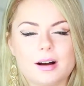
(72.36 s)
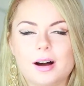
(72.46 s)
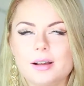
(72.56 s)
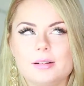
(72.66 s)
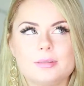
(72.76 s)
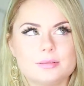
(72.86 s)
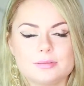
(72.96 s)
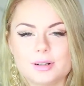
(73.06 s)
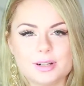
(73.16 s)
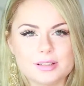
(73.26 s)
I
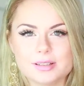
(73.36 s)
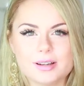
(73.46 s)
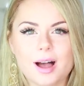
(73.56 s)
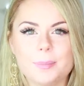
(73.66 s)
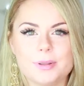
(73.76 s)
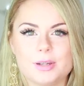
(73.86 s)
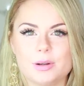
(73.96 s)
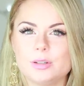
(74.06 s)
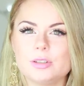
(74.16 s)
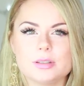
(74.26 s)
don't want to stop, you
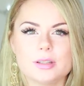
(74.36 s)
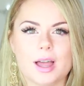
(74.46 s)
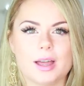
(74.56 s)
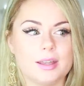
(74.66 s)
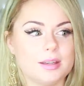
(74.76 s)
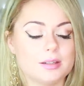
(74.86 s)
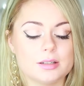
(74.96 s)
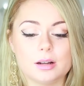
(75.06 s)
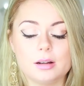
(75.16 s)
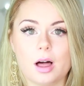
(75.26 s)
know, you just get
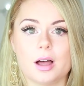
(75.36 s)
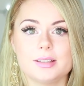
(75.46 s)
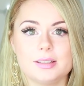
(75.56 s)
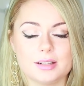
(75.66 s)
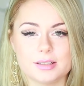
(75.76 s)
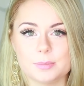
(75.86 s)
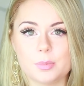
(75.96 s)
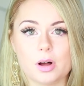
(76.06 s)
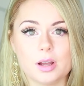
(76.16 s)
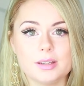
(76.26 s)
lost at some
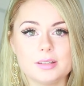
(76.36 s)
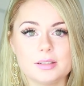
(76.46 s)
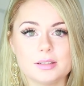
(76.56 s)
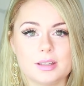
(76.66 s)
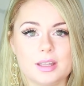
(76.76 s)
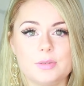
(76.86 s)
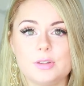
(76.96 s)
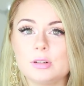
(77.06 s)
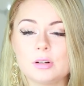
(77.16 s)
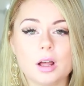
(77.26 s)
point.
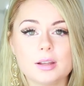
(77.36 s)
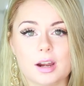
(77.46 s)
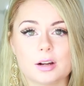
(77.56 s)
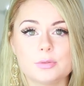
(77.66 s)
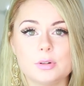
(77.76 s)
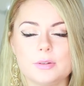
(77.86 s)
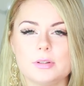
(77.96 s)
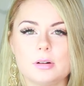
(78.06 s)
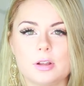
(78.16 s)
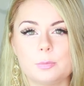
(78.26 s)
If you're not careful, if
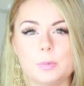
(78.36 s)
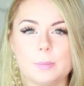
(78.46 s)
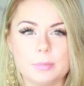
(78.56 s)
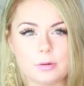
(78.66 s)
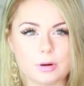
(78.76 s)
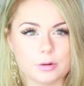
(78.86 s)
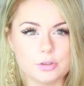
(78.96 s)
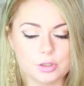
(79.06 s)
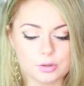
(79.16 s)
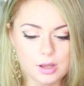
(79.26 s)
you don't have people
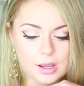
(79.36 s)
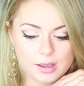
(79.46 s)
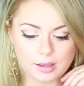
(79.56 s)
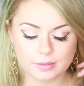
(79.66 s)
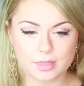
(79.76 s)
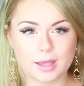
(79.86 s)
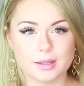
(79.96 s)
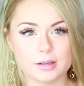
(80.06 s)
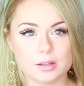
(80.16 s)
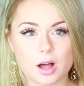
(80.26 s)
around you
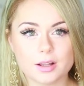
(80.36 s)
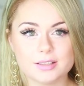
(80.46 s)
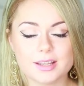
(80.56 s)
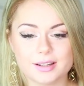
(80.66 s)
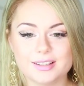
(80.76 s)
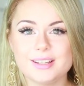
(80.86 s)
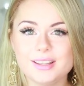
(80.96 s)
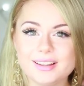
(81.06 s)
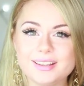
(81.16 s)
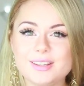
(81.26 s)
that
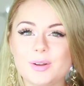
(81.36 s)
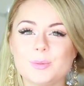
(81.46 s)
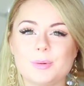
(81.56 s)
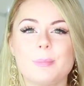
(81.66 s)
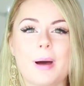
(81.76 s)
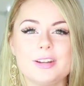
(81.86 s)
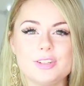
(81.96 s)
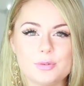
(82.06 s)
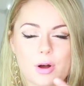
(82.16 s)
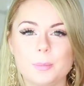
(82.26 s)
constantly, you know,
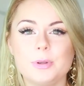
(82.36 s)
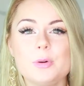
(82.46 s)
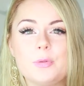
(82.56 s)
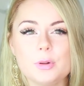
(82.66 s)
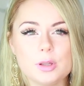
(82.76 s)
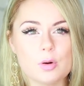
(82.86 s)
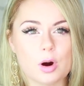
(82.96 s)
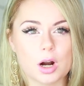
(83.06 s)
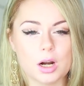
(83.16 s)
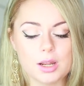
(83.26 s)
remind you of how beautiful you
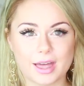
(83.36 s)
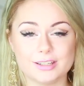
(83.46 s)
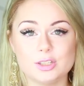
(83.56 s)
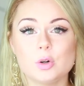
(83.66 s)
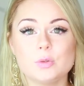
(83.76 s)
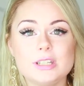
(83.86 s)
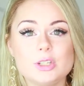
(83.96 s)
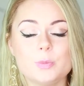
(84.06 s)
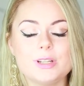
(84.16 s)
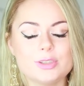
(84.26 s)
are, that you don't
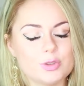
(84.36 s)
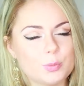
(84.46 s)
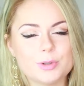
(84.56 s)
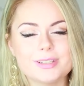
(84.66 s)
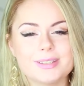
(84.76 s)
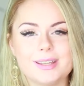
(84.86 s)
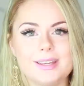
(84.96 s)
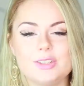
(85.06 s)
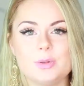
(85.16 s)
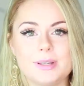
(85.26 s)
need to be super
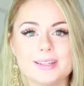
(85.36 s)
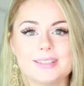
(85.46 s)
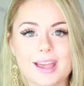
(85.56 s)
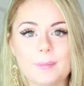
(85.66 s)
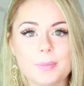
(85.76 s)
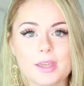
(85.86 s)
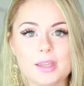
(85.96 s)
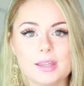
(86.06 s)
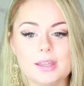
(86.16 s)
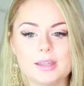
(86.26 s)
skinny to be accepted,